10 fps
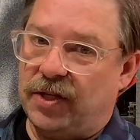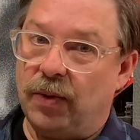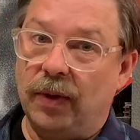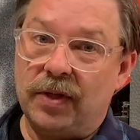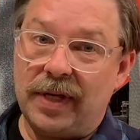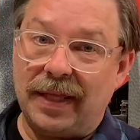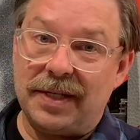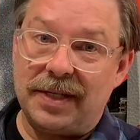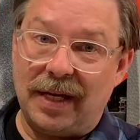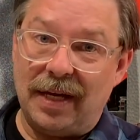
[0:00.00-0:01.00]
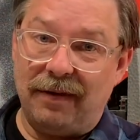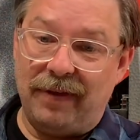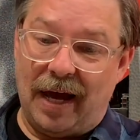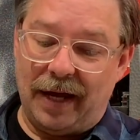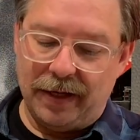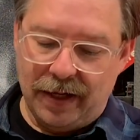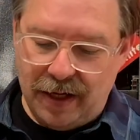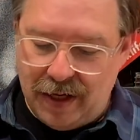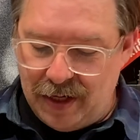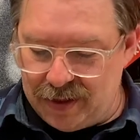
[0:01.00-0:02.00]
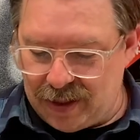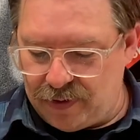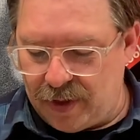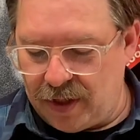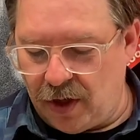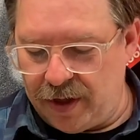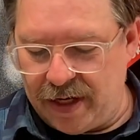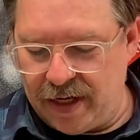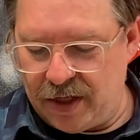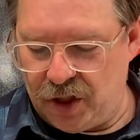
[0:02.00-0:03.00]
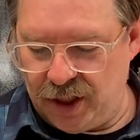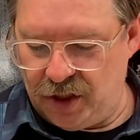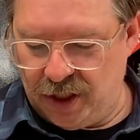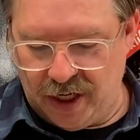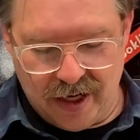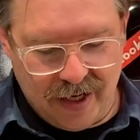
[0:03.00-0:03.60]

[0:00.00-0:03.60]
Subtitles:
So it looks like the skin of that. So that's why they call that nashiji.